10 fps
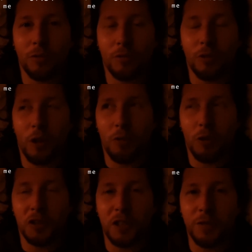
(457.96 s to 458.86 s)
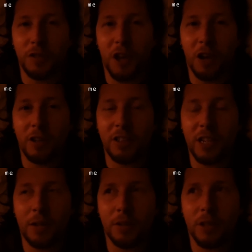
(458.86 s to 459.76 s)
you know, roXiva diaries
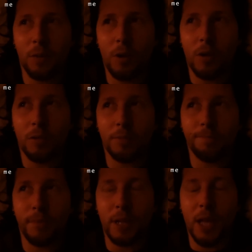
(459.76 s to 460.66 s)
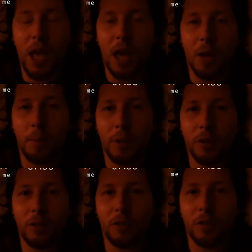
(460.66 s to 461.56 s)
now. I was like, well, yeah,
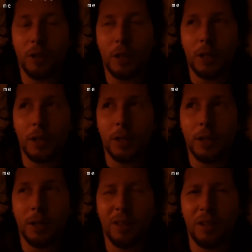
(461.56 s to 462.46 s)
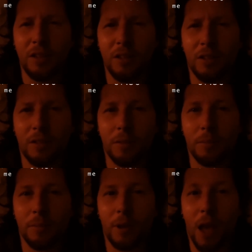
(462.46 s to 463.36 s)
because this is
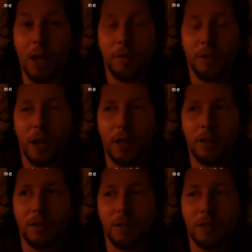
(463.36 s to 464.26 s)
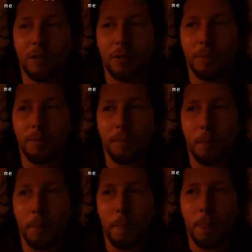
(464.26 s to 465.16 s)
life, like, this is
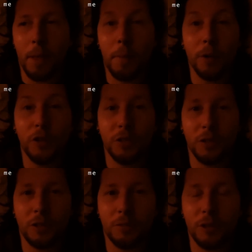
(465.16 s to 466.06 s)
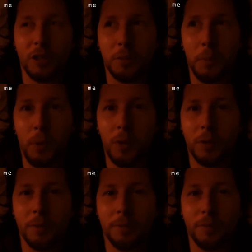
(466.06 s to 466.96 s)
emotions, which is
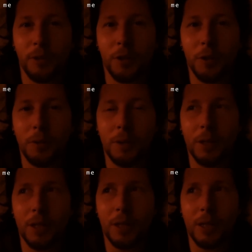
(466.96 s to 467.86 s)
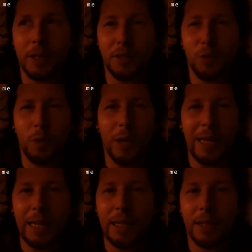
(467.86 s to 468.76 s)
important, you know, and it's all
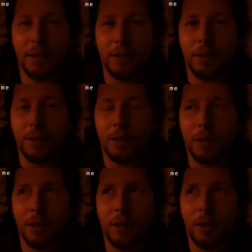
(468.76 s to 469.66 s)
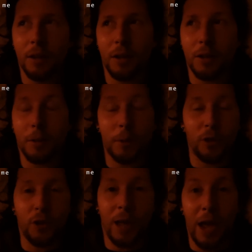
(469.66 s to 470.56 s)
healing. I mean, you
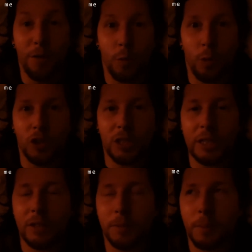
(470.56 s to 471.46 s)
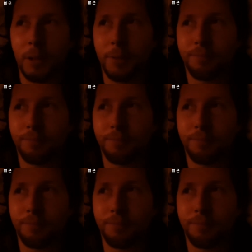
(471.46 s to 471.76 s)
don't have to watch these, but